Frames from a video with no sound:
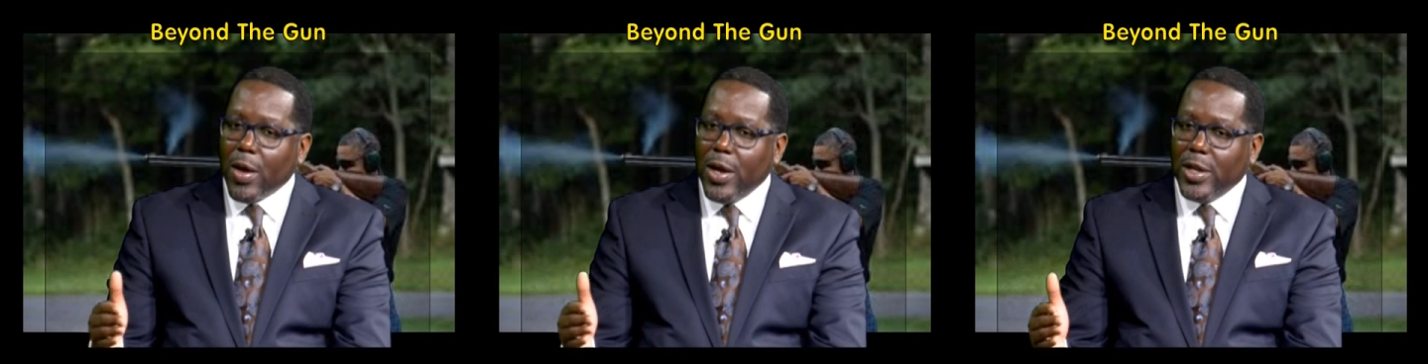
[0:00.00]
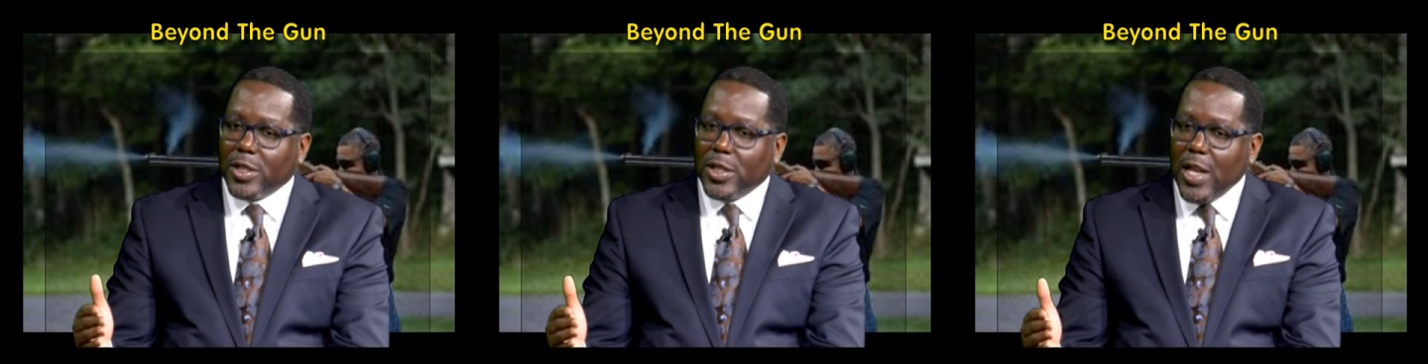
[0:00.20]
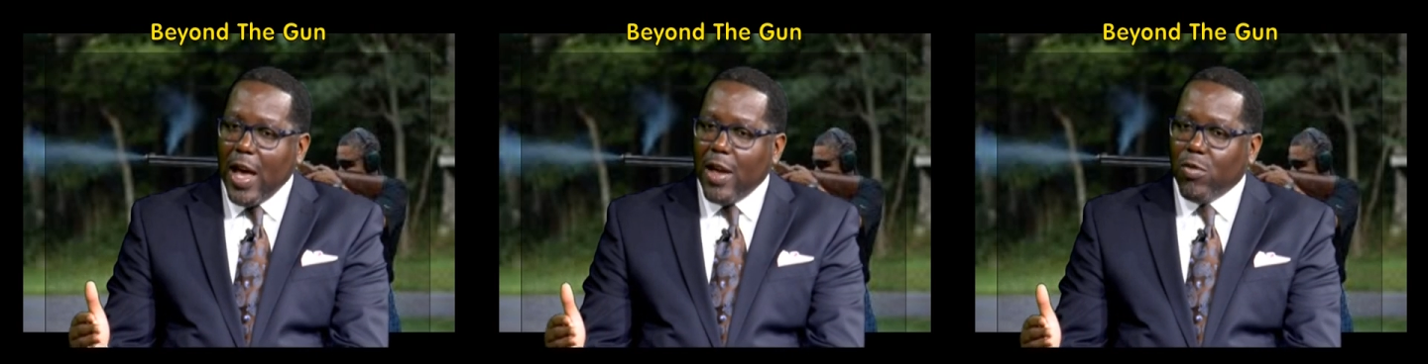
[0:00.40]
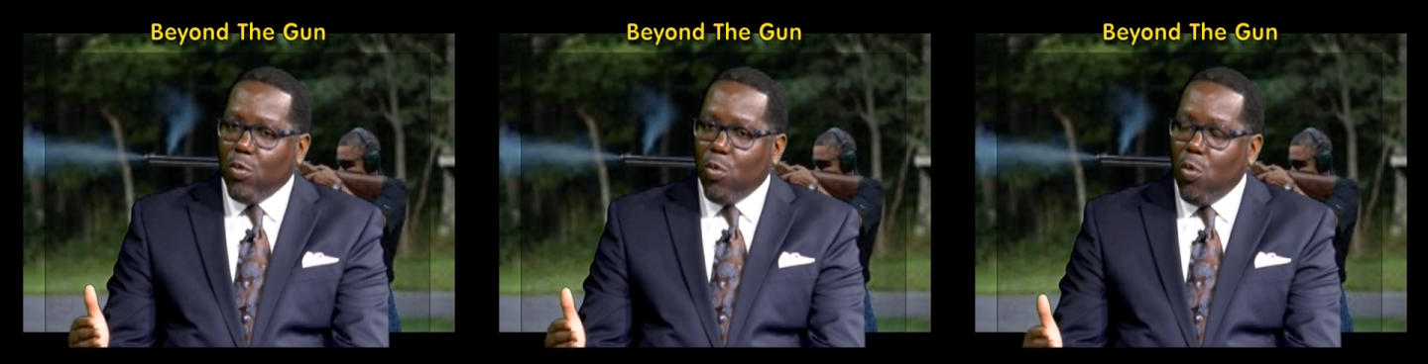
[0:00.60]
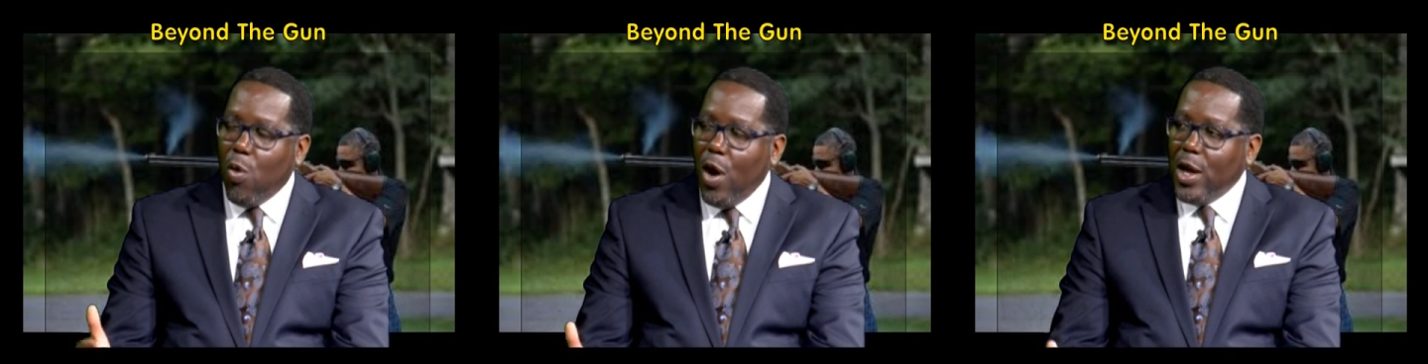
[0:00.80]
is that
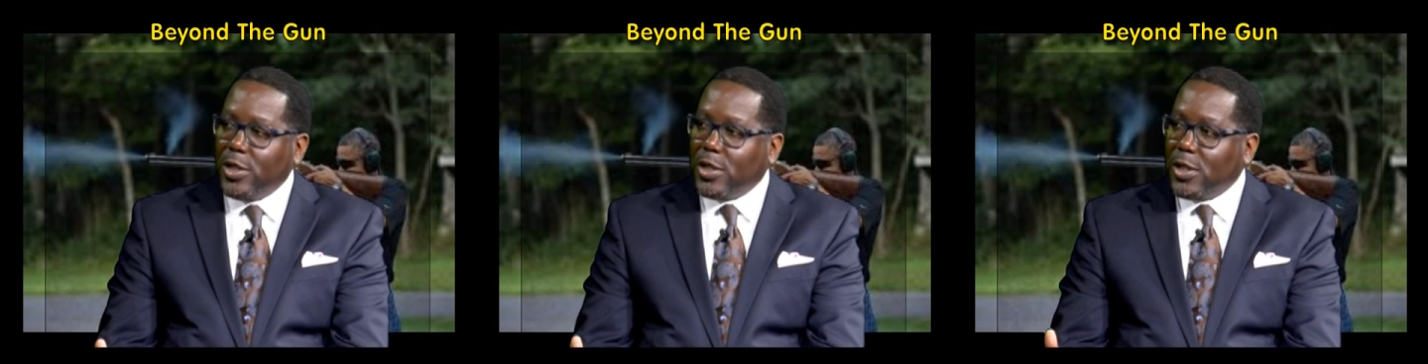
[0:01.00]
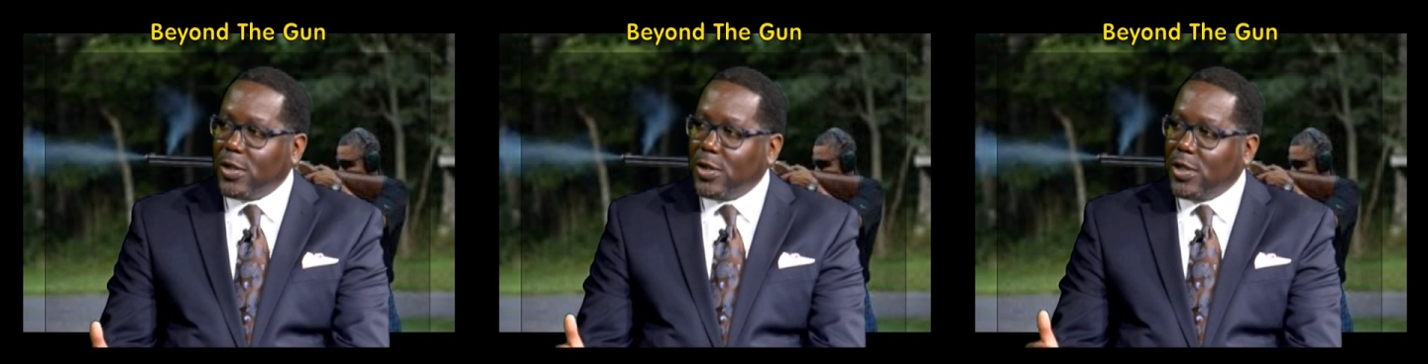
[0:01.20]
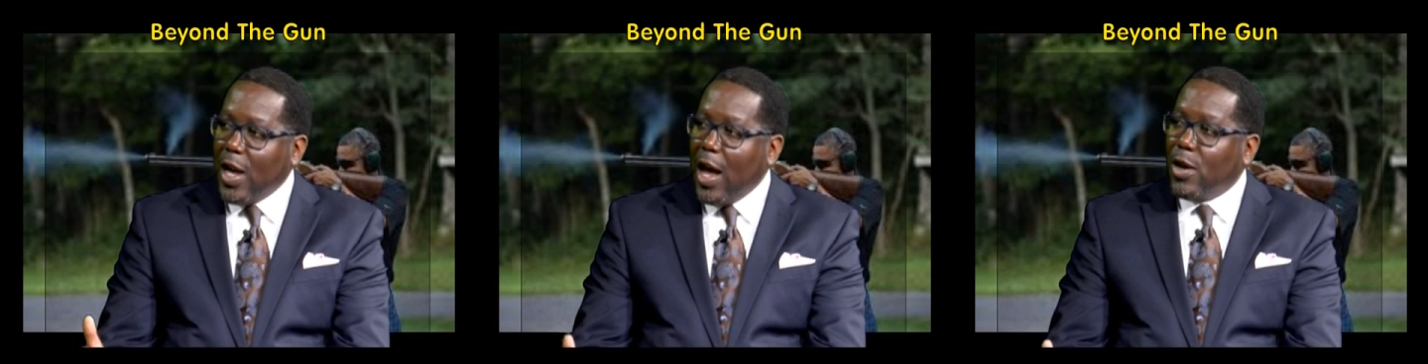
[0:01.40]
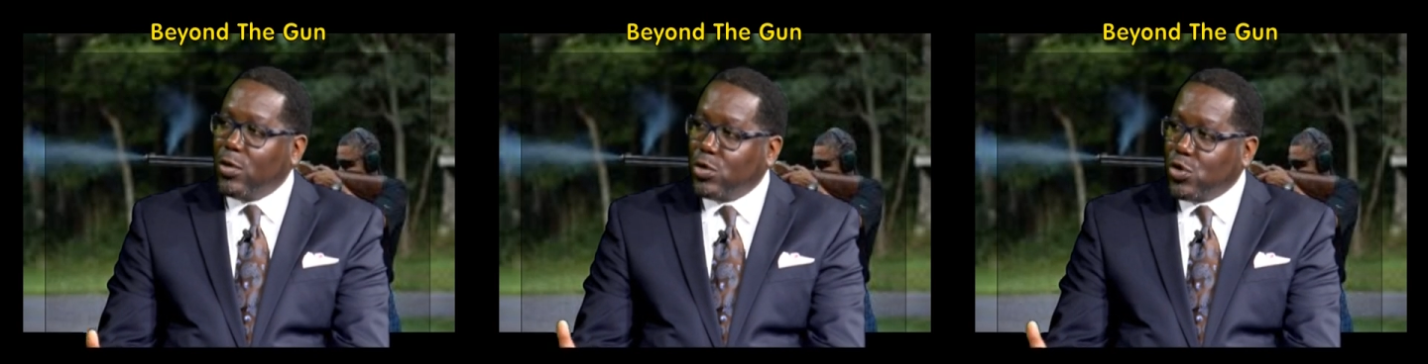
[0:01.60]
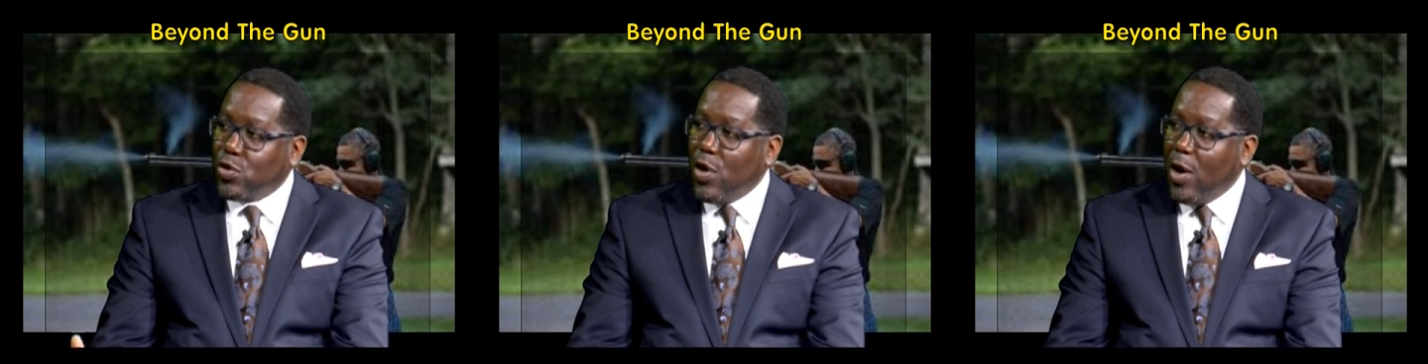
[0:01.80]
once
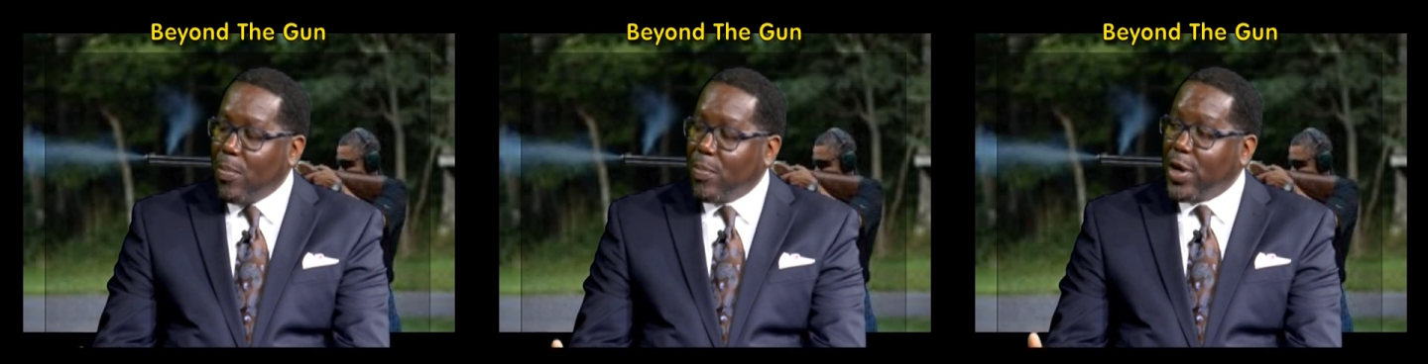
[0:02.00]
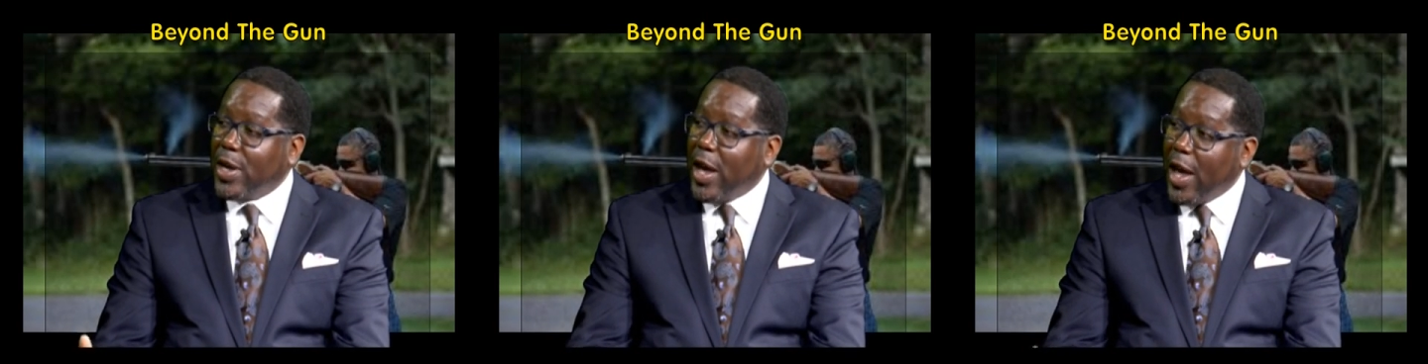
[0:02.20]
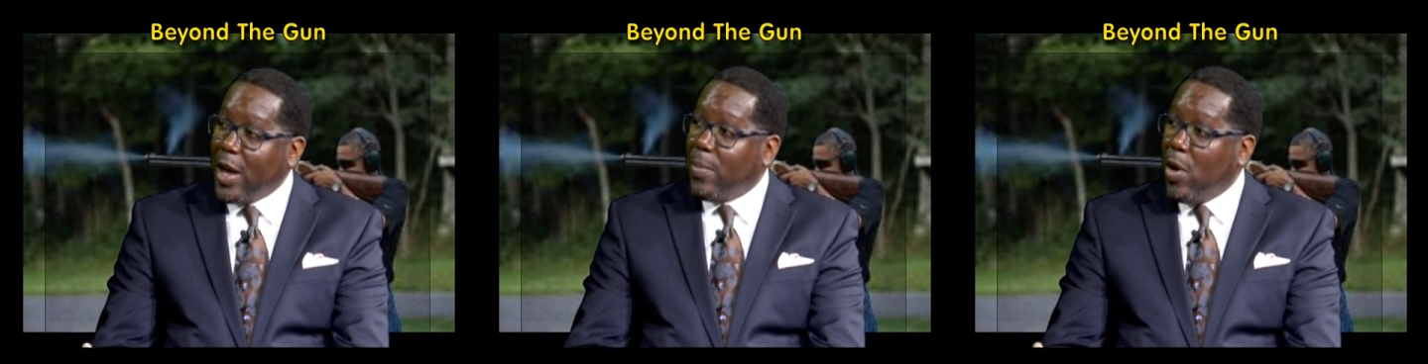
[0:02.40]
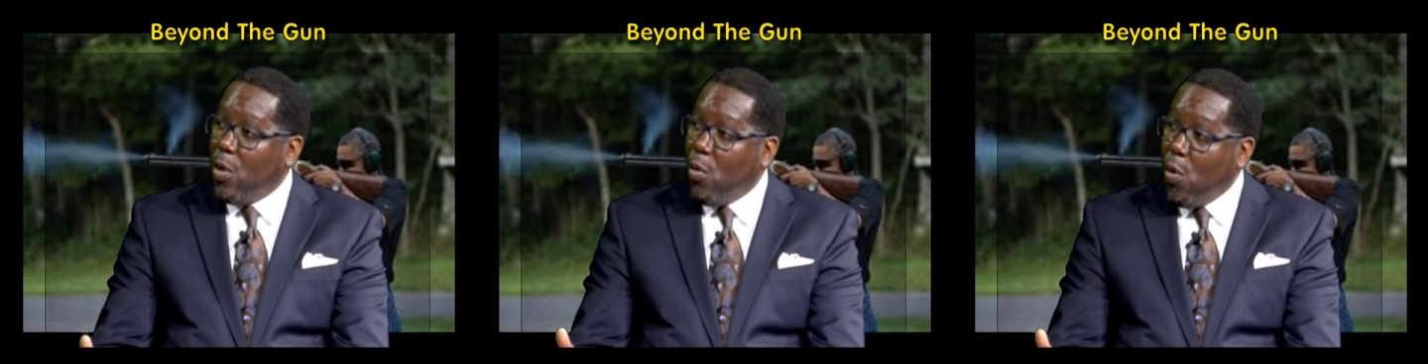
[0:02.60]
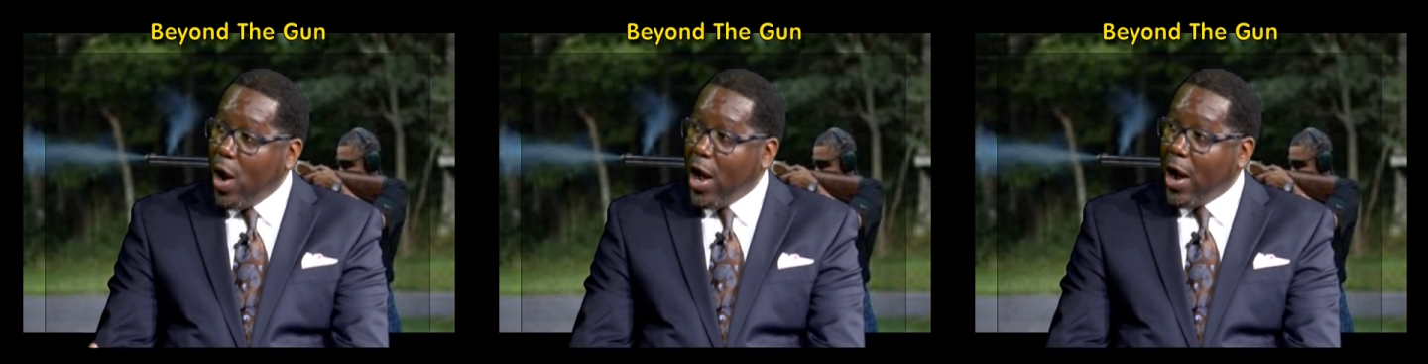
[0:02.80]
Donald Trump became
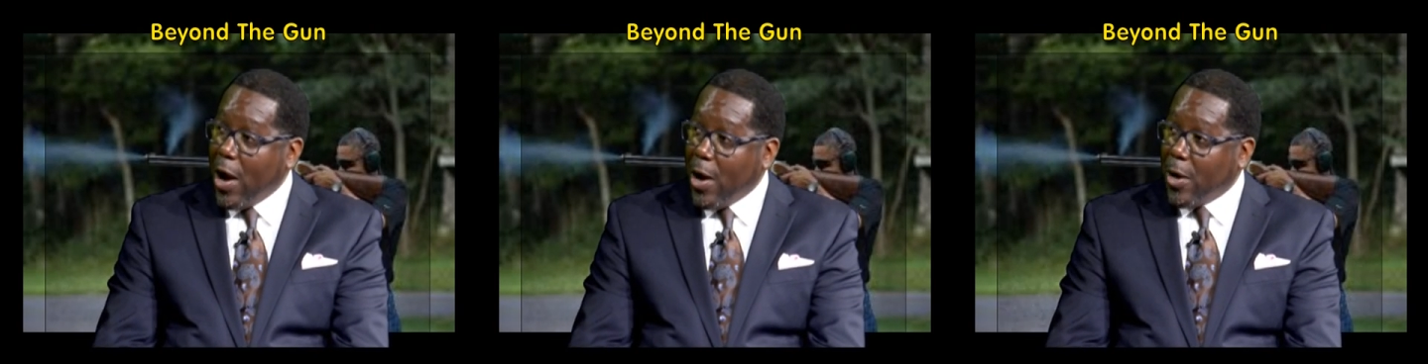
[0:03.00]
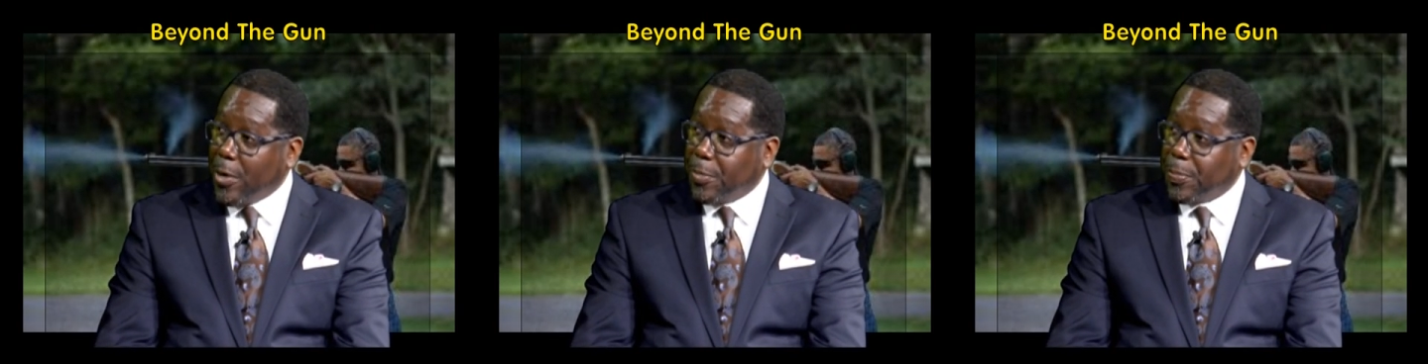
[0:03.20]
aware